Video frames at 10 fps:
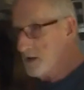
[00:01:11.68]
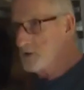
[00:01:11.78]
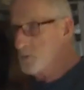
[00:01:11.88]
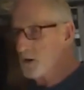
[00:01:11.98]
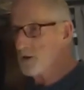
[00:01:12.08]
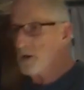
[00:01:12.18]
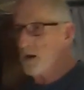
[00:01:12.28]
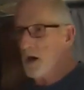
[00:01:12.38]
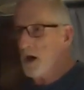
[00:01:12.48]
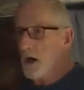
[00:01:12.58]
this with
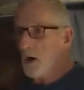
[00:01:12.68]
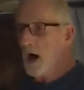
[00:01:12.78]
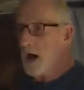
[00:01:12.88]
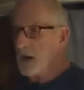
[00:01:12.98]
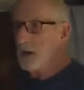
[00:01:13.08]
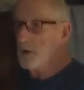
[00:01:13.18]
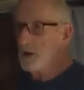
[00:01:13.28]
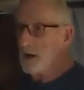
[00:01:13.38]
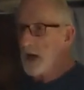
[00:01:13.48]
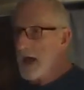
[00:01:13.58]

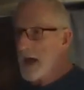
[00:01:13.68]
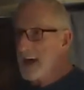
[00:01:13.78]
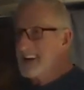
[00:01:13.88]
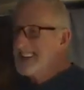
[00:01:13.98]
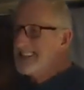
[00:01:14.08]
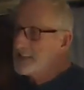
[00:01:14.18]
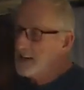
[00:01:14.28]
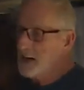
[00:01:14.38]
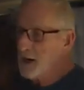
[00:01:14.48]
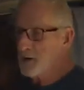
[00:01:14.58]
limited and
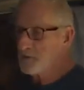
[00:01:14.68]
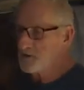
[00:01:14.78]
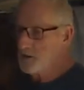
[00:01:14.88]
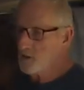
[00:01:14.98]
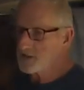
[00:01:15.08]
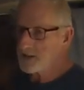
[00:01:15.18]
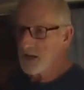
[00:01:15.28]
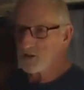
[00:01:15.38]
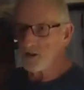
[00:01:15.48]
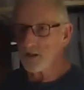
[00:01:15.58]
somewhat
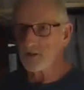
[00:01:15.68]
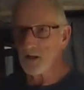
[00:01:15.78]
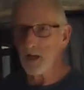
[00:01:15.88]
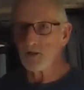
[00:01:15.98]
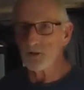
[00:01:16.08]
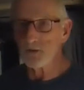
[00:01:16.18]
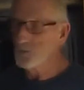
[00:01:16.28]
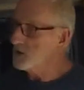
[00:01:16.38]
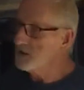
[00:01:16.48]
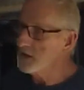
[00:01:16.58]
sketchy insulation, we